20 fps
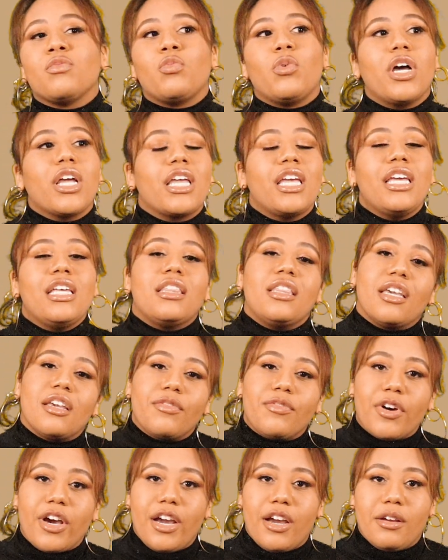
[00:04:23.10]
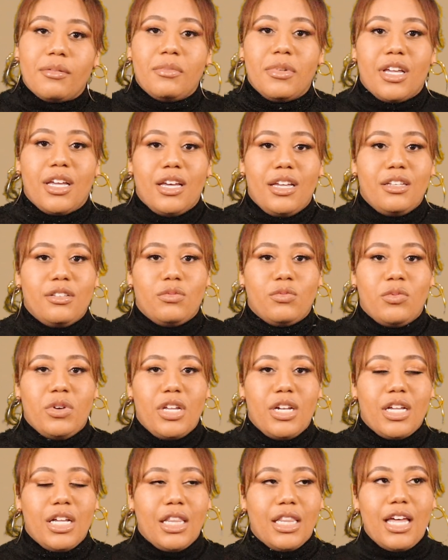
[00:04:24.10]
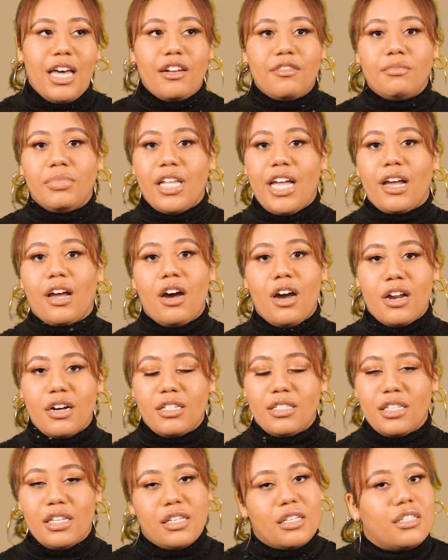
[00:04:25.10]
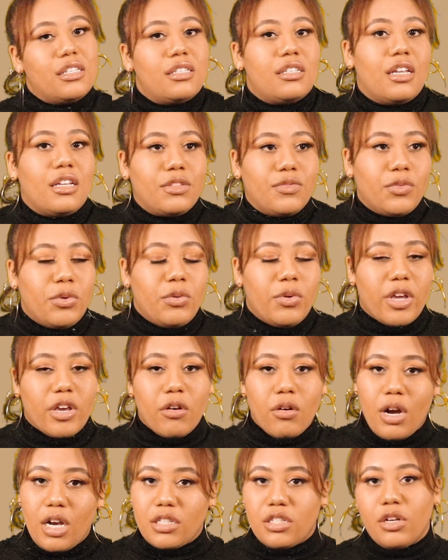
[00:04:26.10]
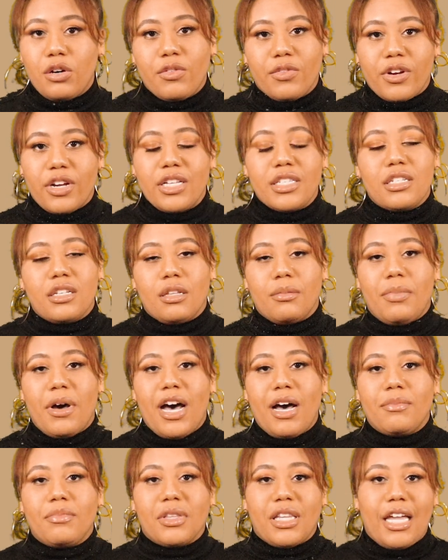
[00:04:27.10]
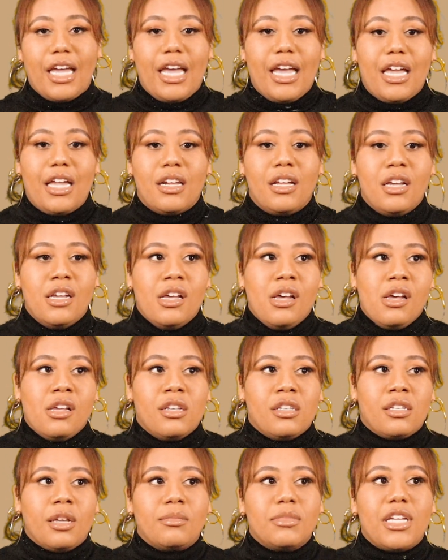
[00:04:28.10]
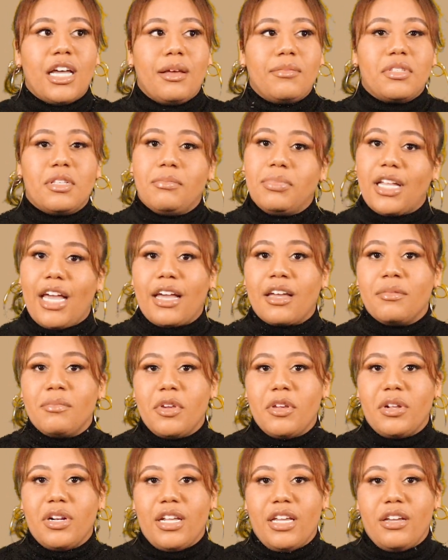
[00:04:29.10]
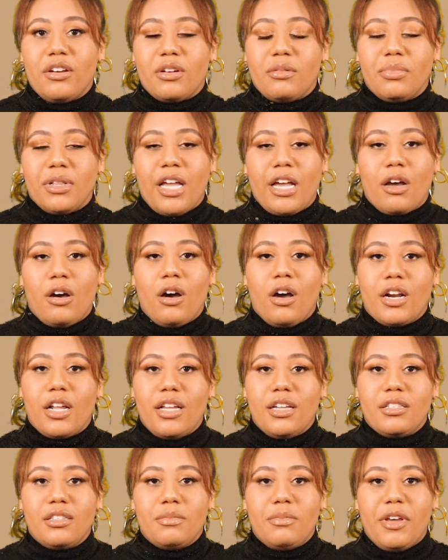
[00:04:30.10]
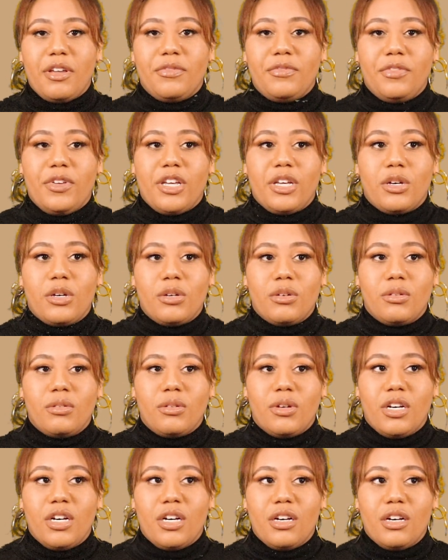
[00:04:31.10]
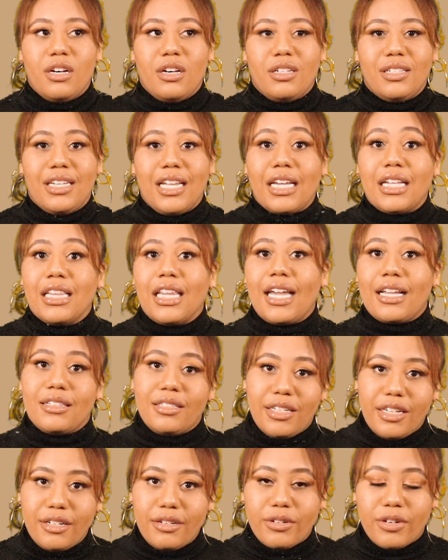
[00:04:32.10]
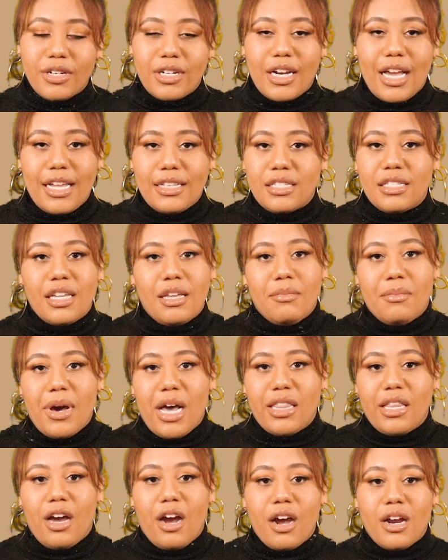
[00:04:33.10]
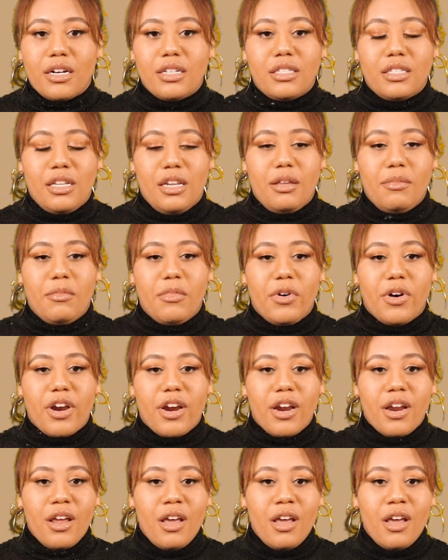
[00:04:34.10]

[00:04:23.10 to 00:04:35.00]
one key thing for her because when a lot of Black artists get successful and cross over into the pop lane, sometimes the Black community or Black audience may feel neglected or not seen by the artist anymore.